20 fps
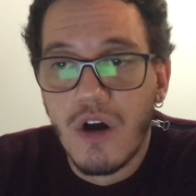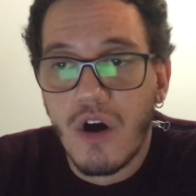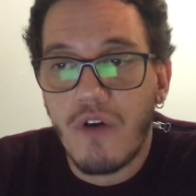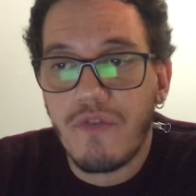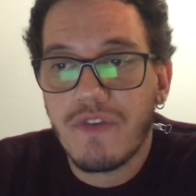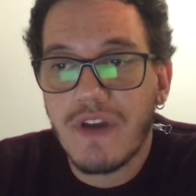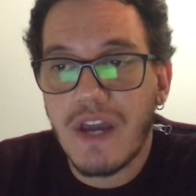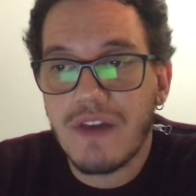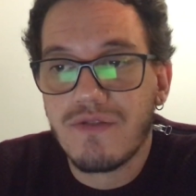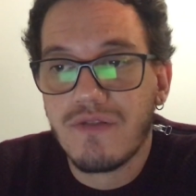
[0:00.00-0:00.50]

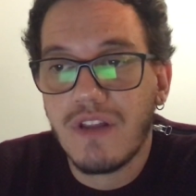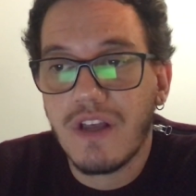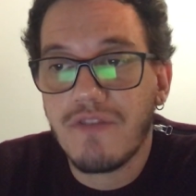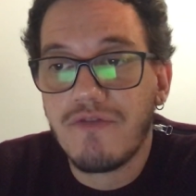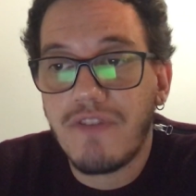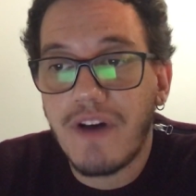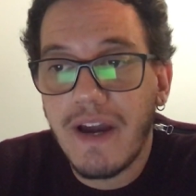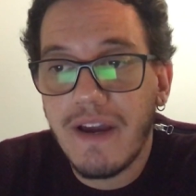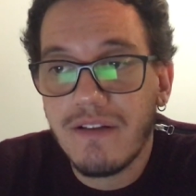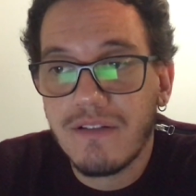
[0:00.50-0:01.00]
of Catholic
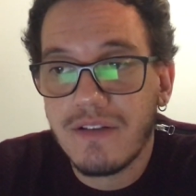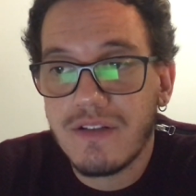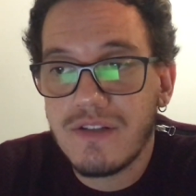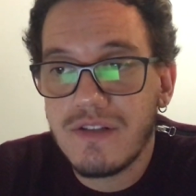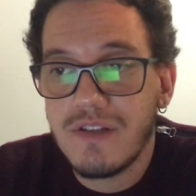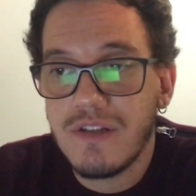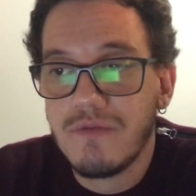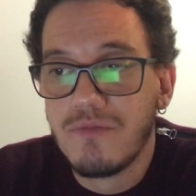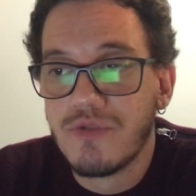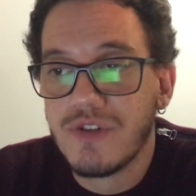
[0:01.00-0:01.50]

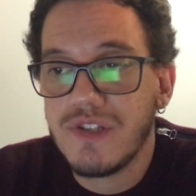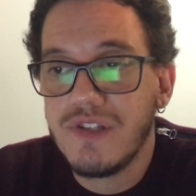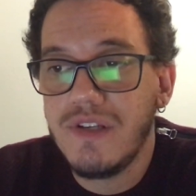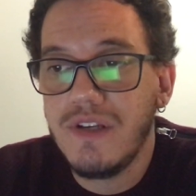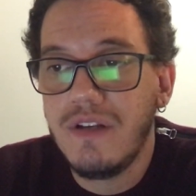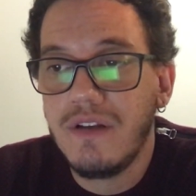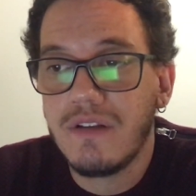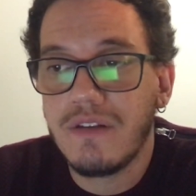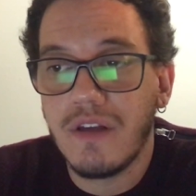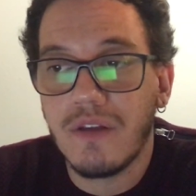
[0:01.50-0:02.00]
violence in
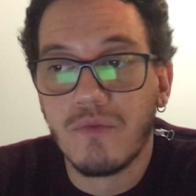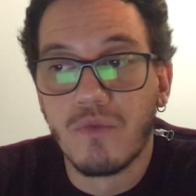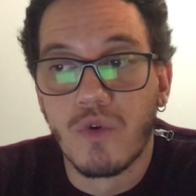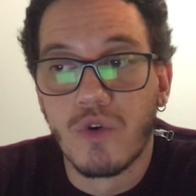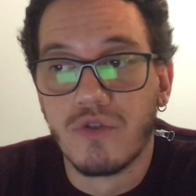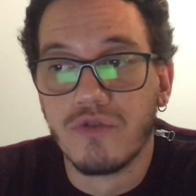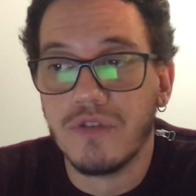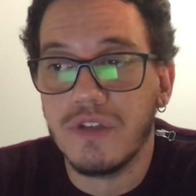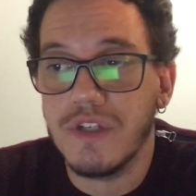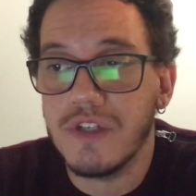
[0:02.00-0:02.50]
Brazilian and
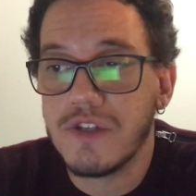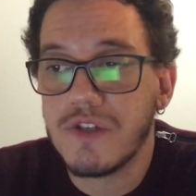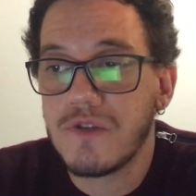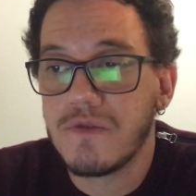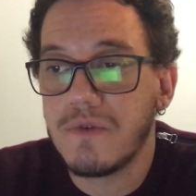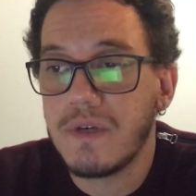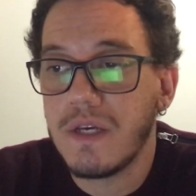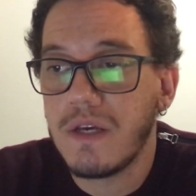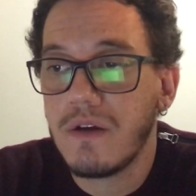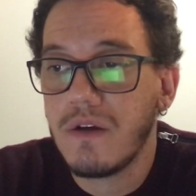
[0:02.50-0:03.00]
world
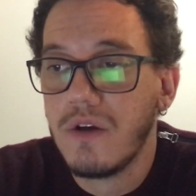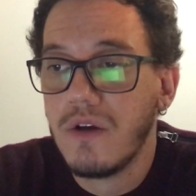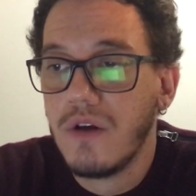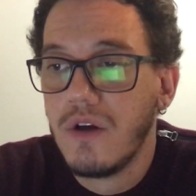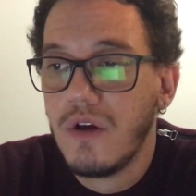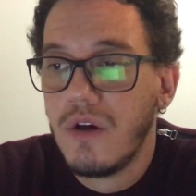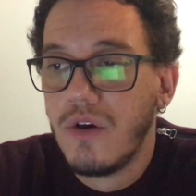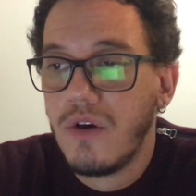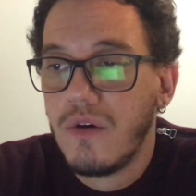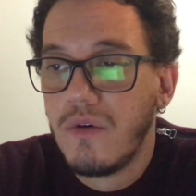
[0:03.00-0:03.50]
history.
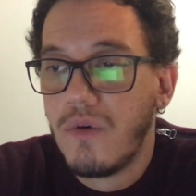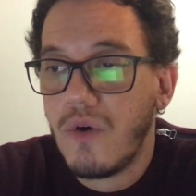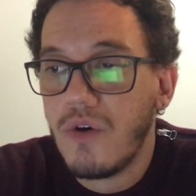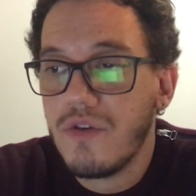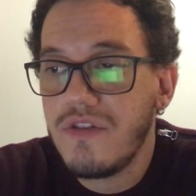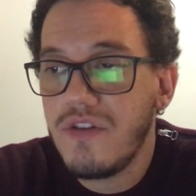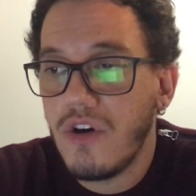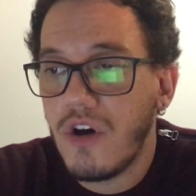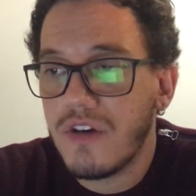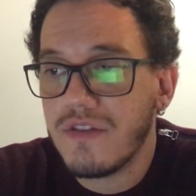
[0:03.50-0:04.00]

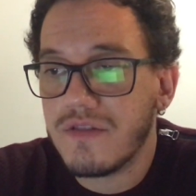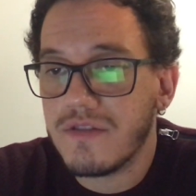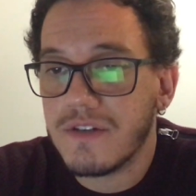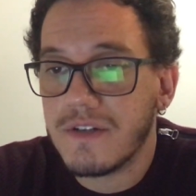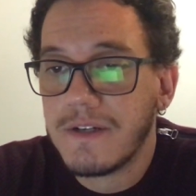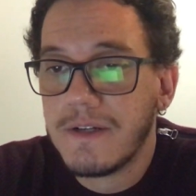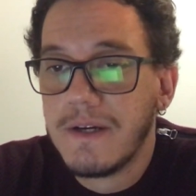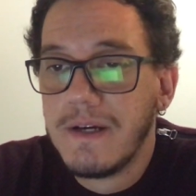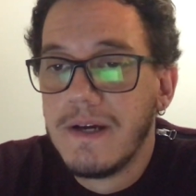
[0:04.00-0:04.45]
On the other,